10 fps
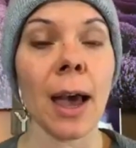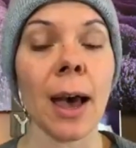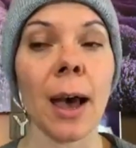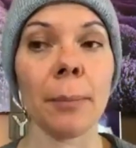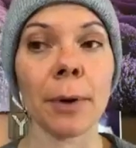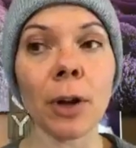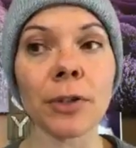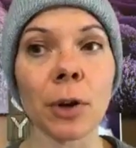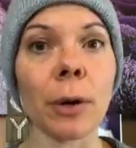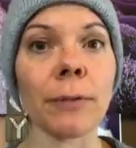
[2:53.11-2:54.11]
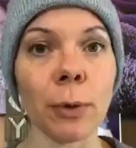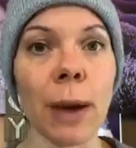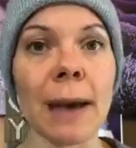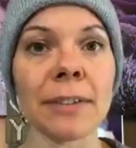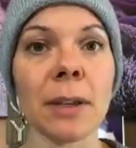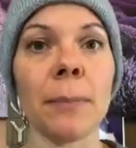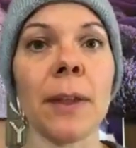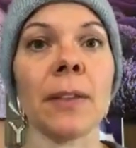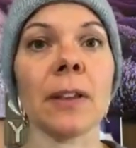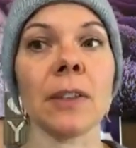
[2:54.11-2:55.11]
But also, if you have
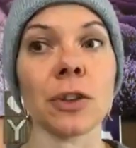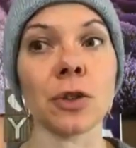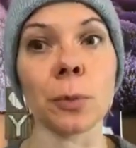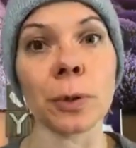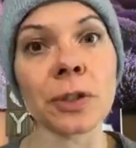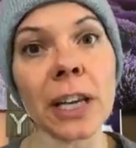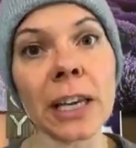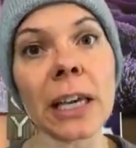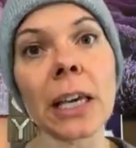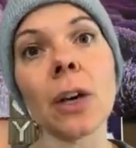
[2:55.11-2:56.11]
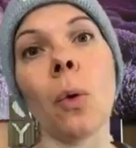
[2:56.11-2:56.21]
something that's like super stinky,